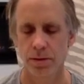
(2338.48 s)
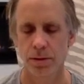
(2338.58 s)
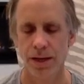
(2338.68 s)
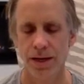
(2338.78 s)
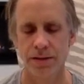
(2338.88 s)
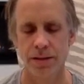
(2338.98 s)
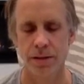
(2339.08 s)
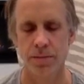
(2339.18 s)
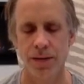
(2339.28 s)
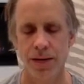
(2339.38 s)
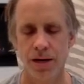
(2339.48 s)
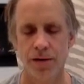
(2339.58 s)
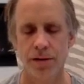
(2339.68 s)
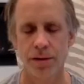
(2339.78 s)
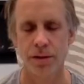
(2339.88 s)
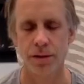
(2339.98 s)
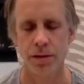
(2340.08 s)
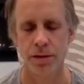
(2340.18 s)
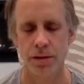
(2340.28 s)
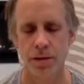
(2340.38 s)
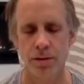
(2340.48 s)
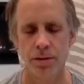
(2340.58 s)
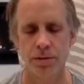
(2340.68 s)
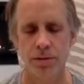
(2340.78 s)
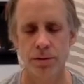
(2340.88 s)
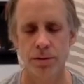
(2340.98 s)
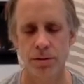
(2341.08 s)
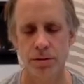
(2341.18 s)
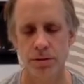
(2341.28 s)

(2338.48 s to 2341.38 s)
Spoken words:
Relaxing the mouth, the nose,